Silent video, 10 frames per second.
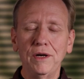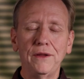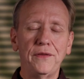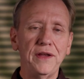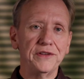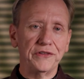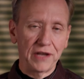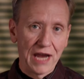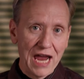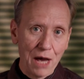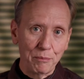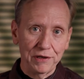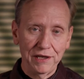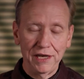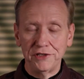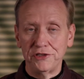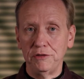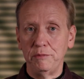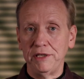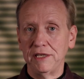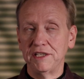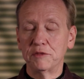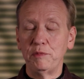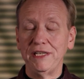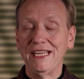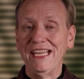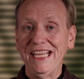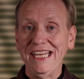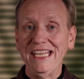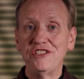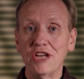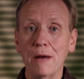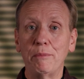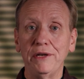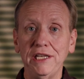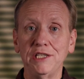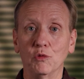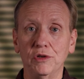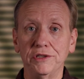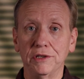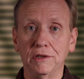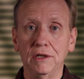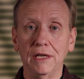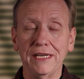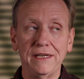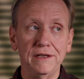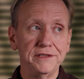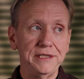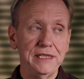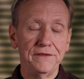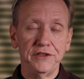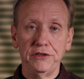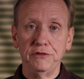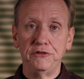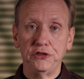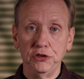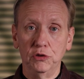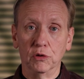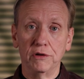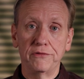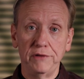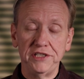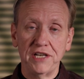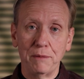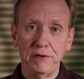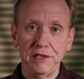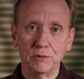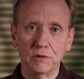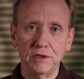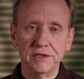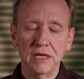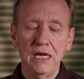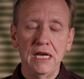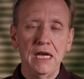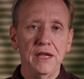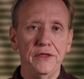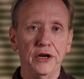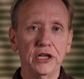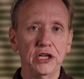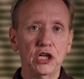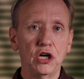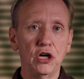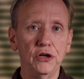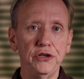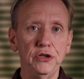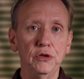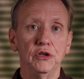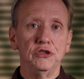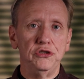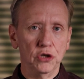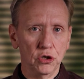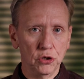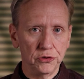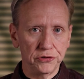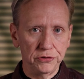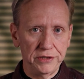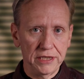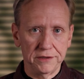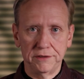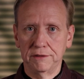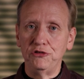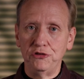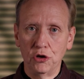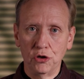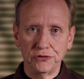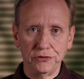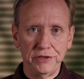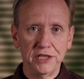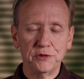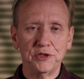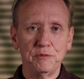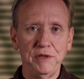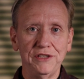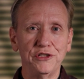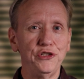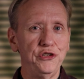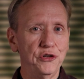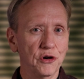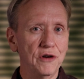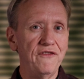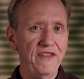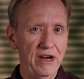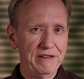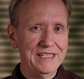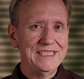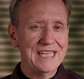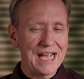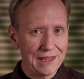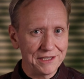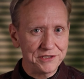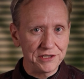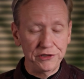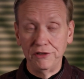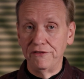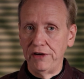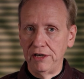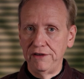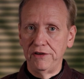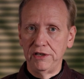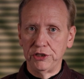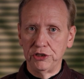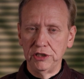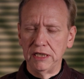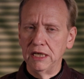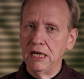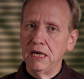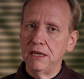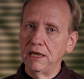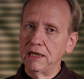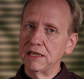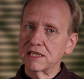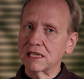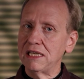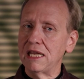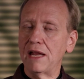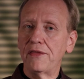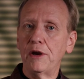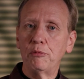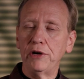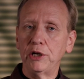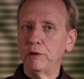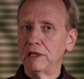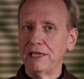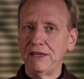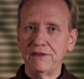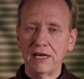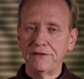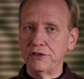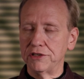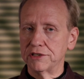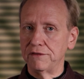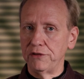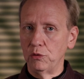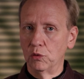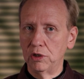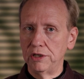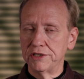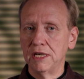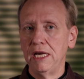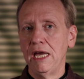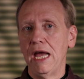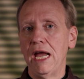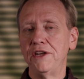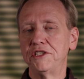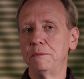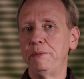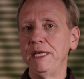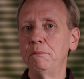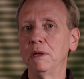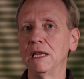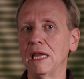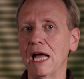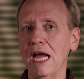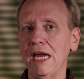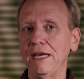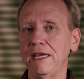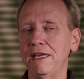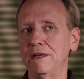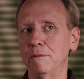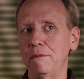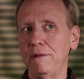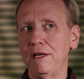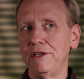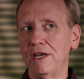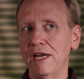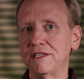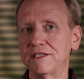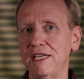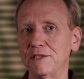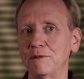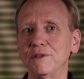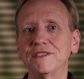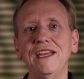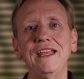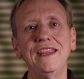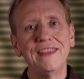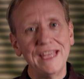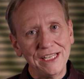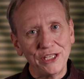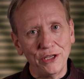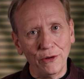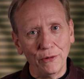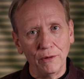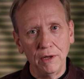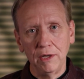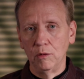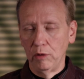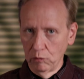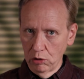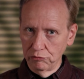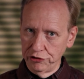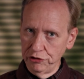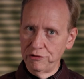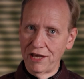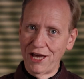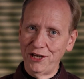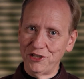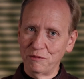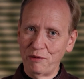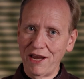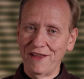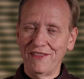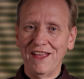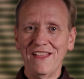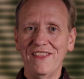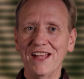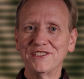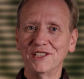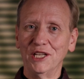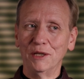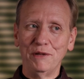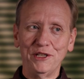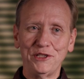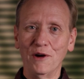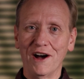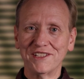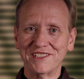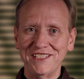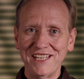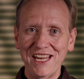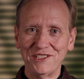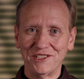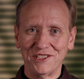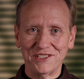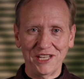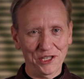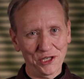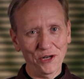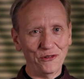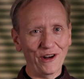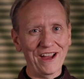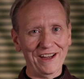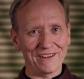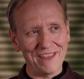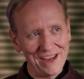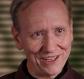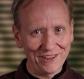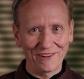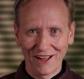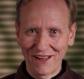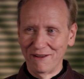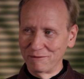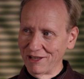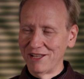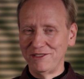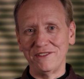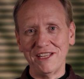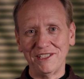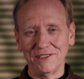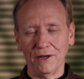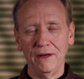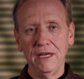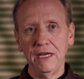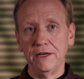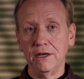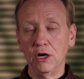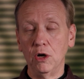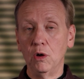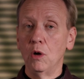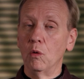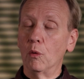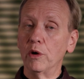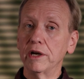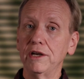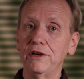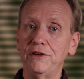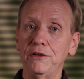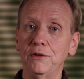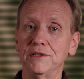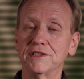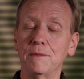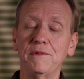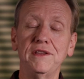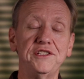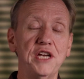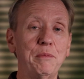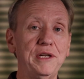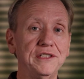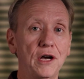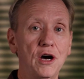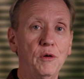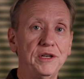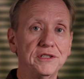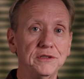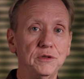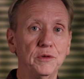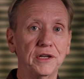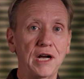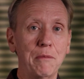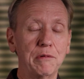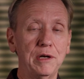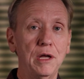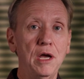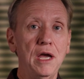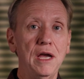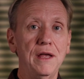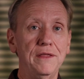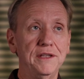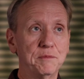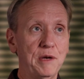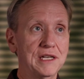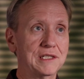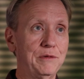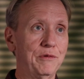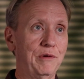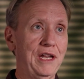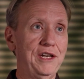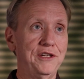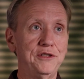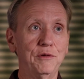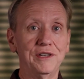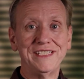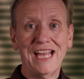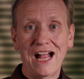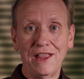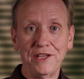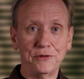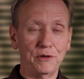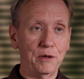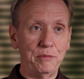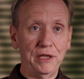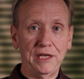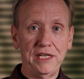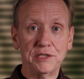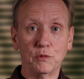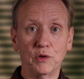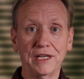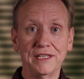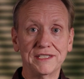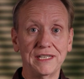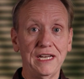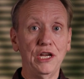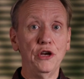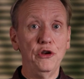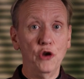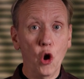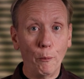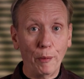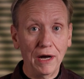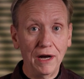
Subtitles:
of the things that's going to happen as you begin to speak any Japanese words at all, I guarantee you after you do 2 or 3 Japanese words, they're going to call you jozu desu. Jozu desu, which means you're very talented. You're very, very good. They're going to sling it out there pretty quickly, even after just a few words. And to be polite, in the United States, we would say, thank you. We won't do that in Japan. That's a little bit too ostentatious to say, you're right, thank you. I'm glad you think so. No, what we're going to do is something the Japanese always do with a compliment, especially related to our talent or our abilities. We're going to say, nope.